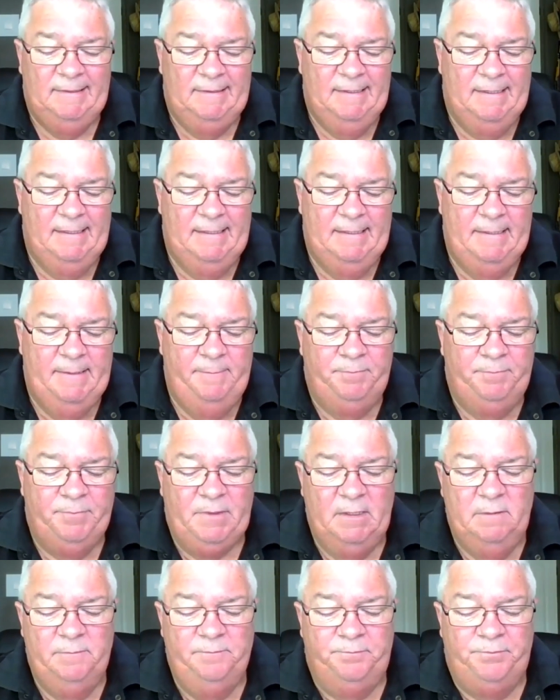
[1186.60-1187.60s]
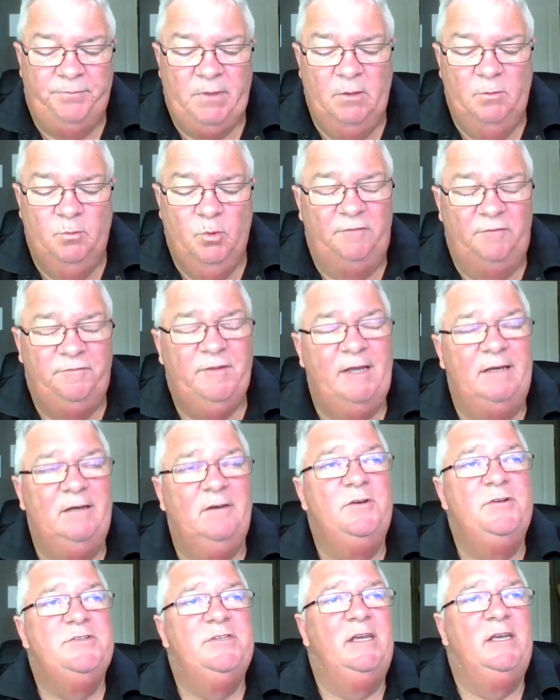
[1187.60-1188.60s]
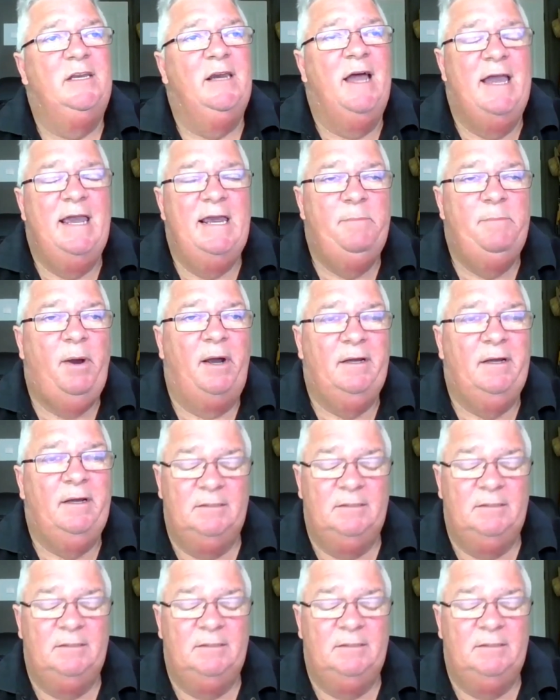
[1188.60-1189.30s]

Um, what if they lose their labour?